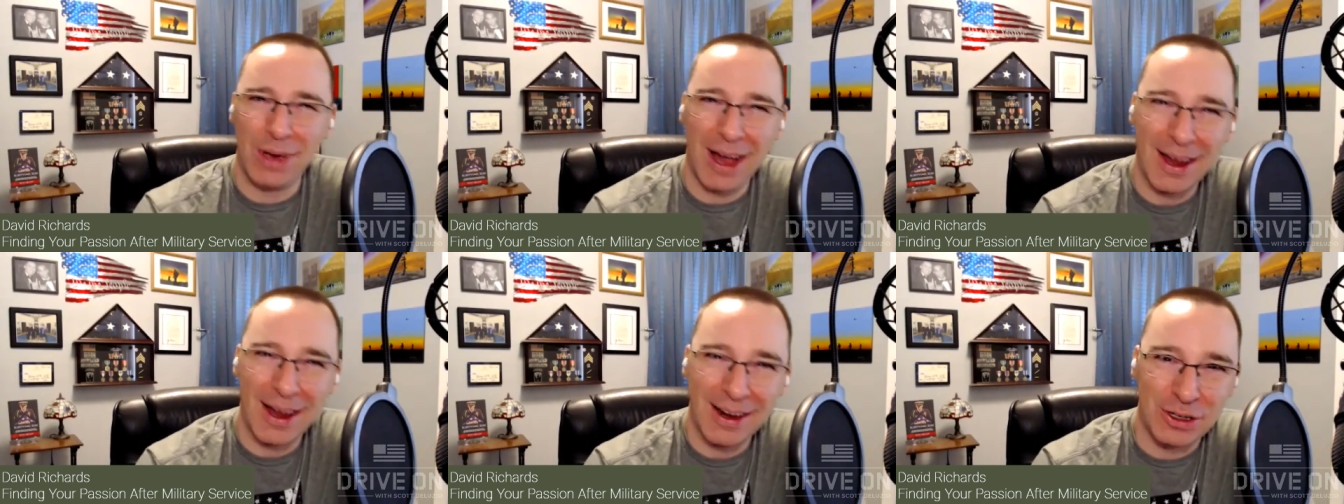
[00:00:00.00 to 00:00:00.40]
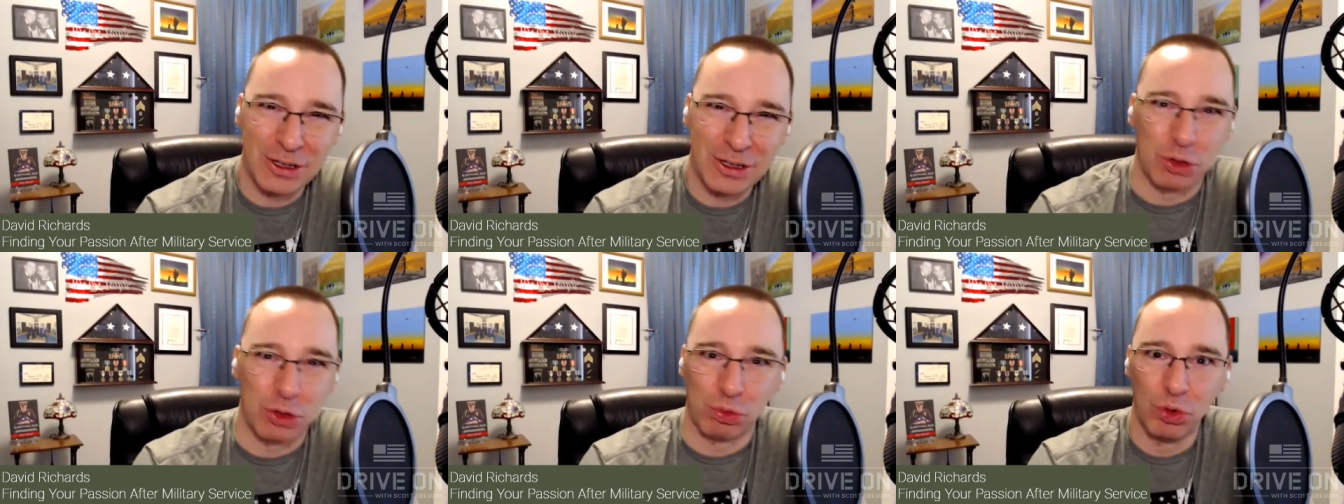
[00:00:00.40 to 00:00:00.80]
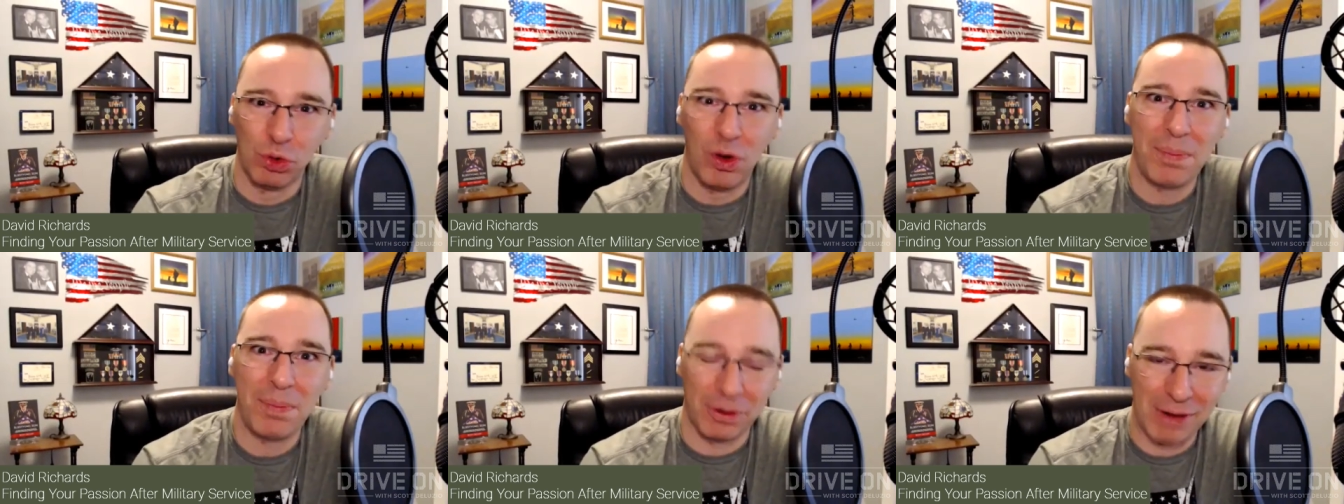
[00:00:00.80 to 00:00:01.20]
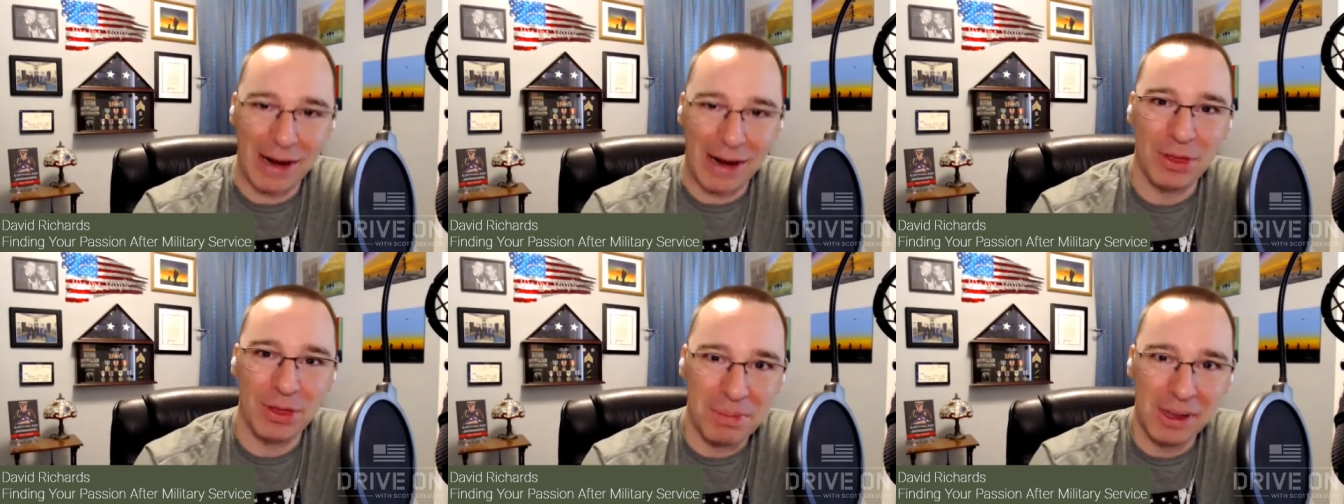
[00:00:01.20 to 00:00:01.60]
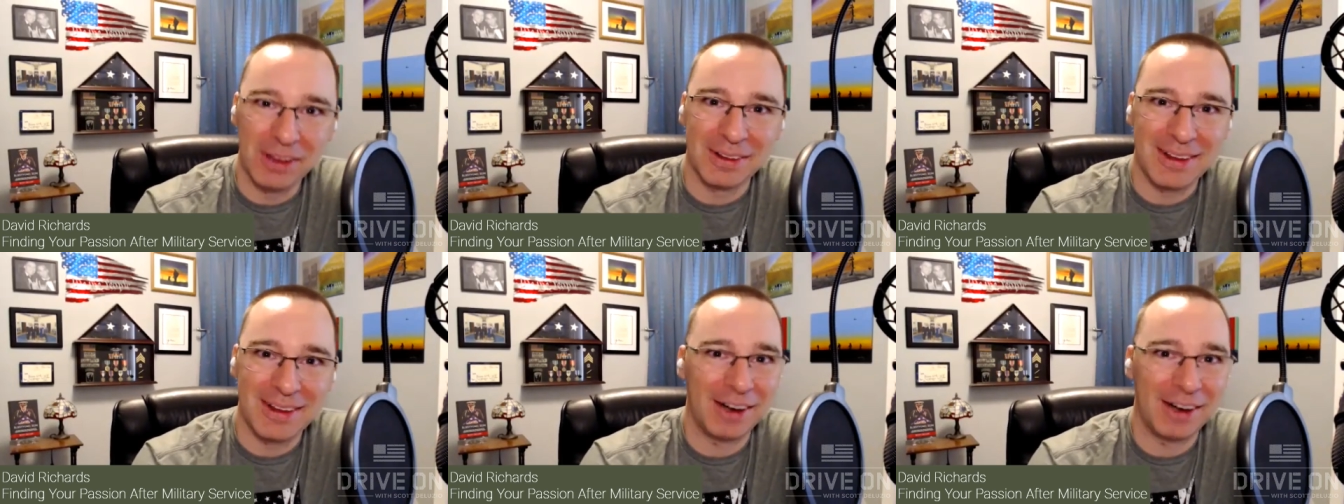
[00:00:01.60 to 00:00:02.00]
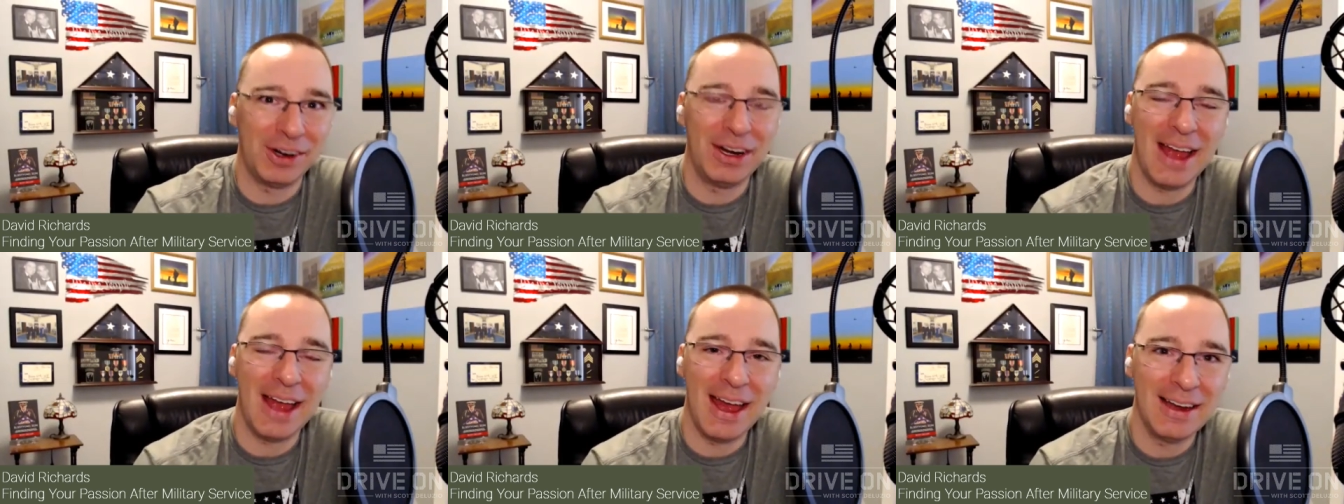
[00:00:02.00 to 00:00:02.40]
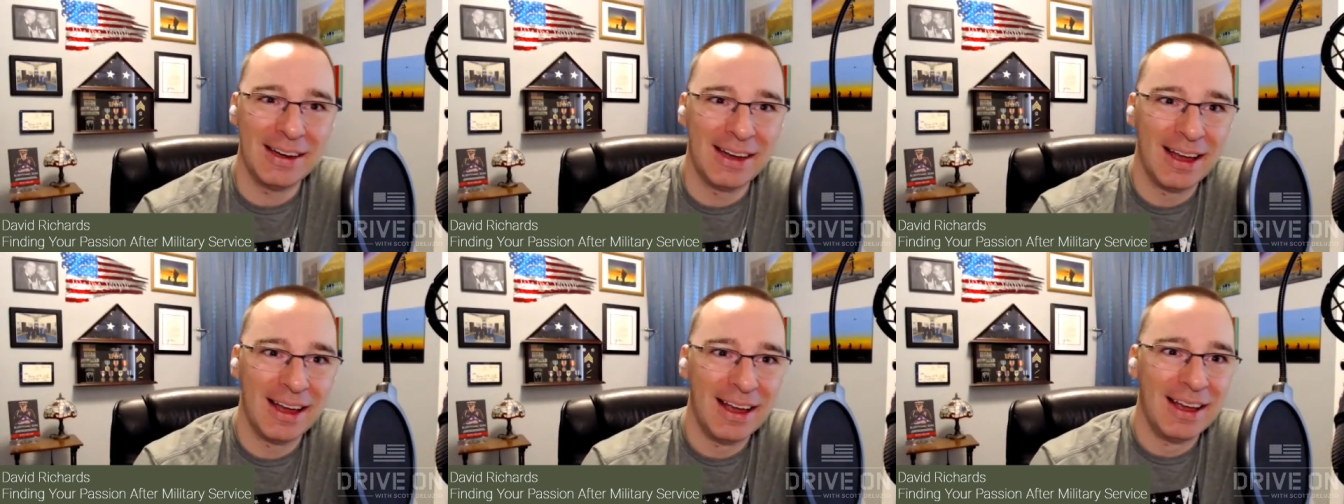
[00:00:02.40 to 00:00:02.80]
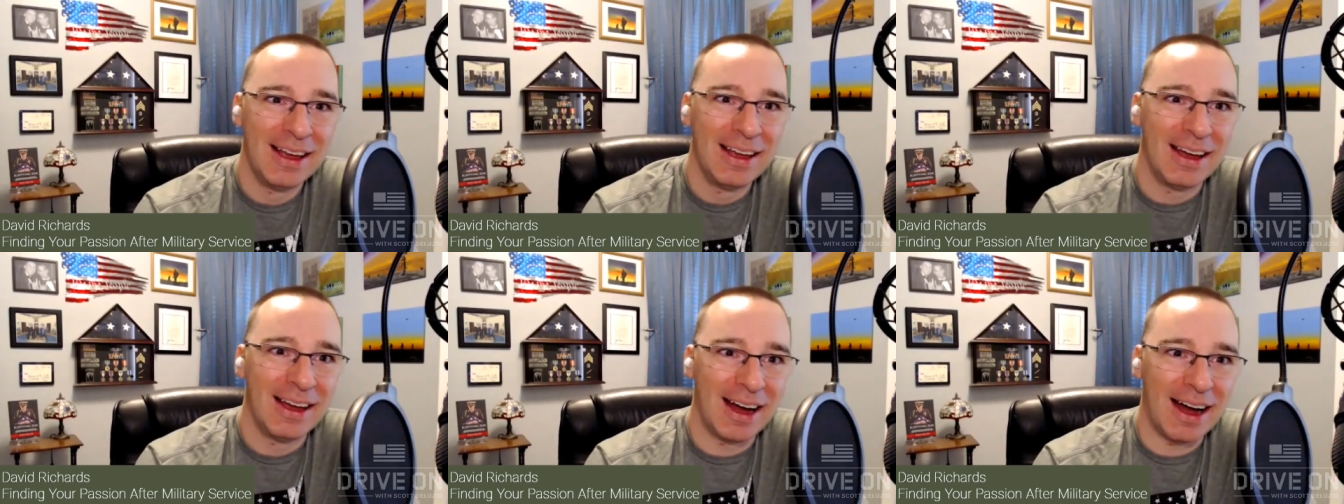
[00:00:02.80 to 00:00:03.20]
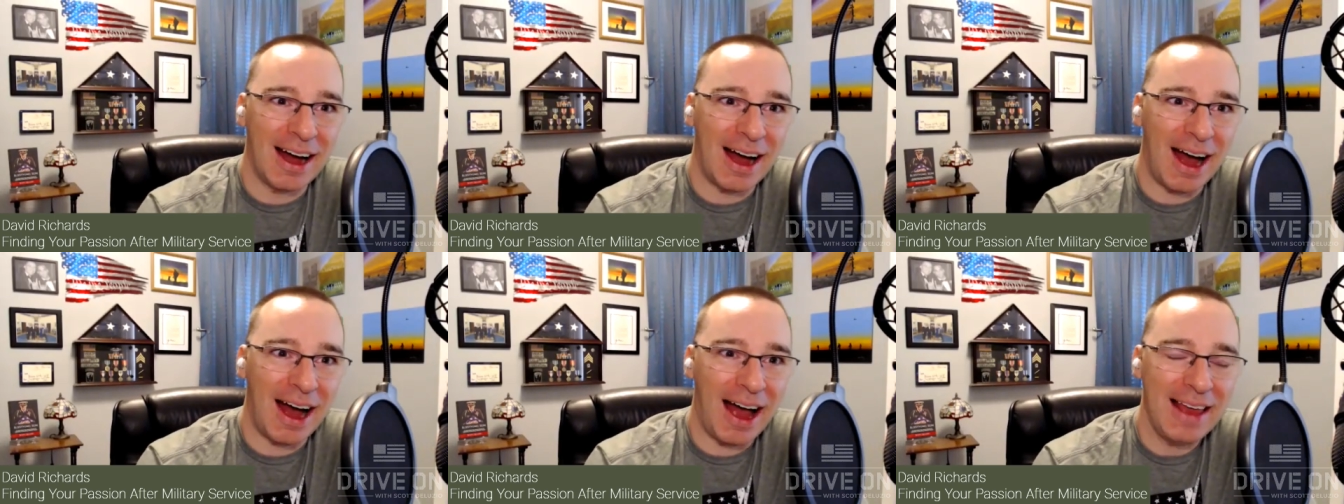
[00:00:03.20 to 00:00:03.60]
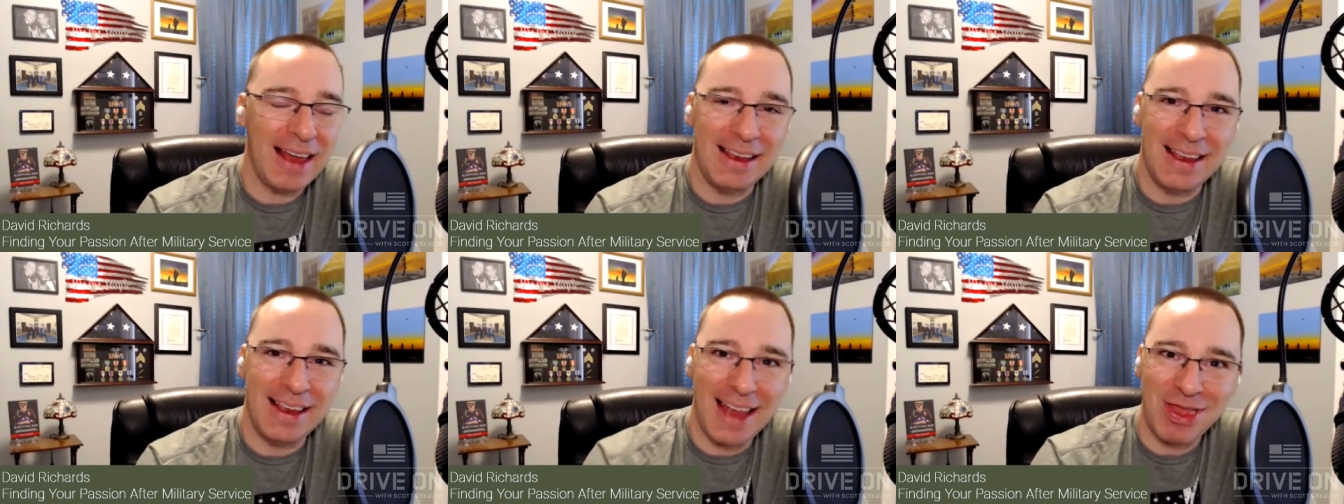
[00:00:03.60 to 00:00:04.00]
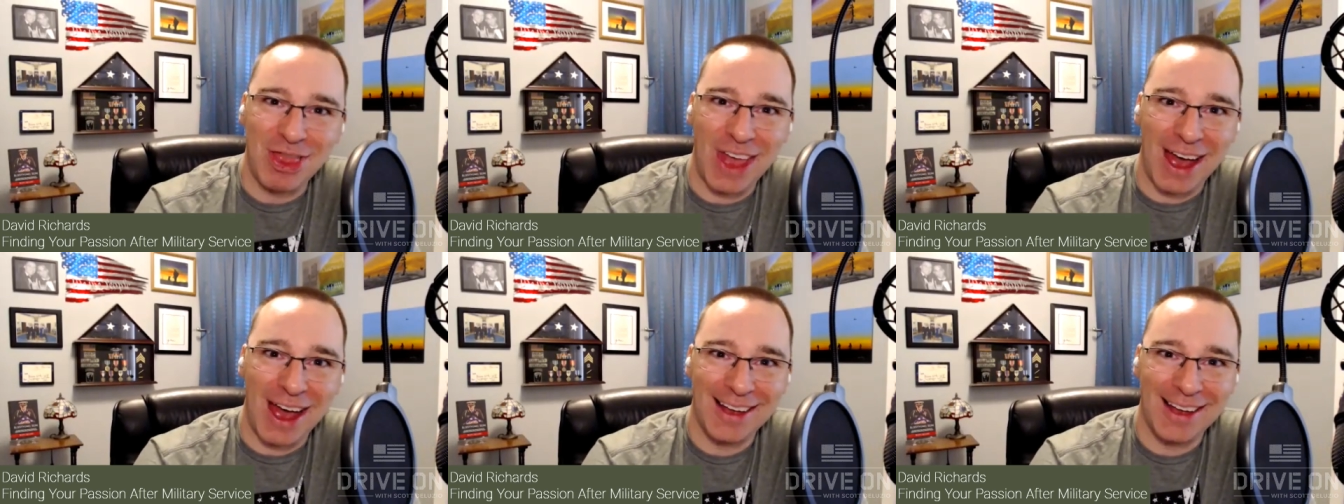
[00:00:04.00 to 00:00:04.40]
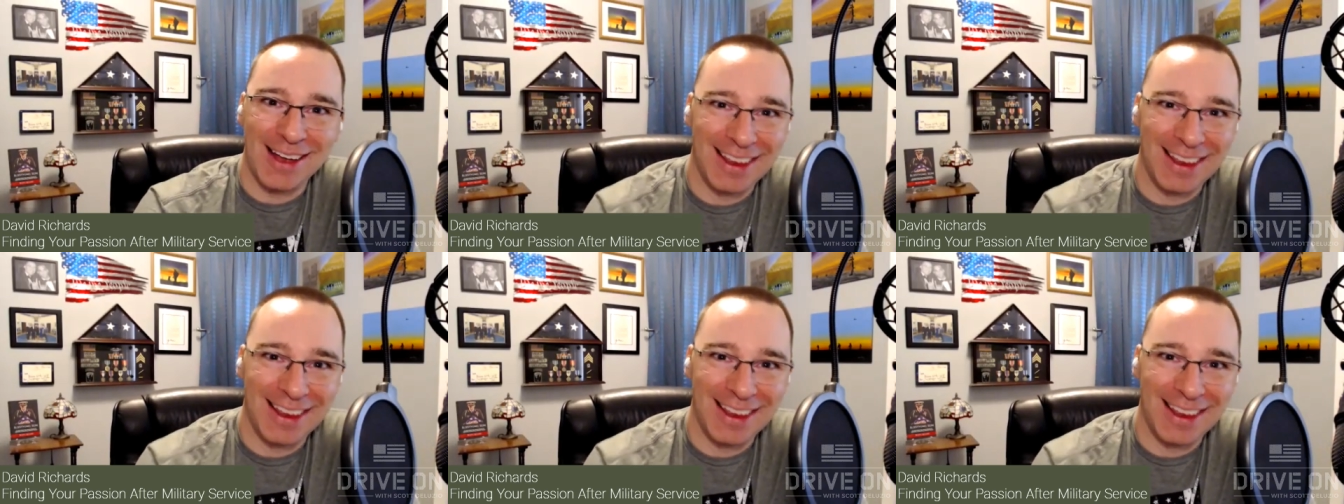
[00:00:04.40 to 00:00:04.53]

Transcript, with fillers: kind of just grew up around the military and I get that.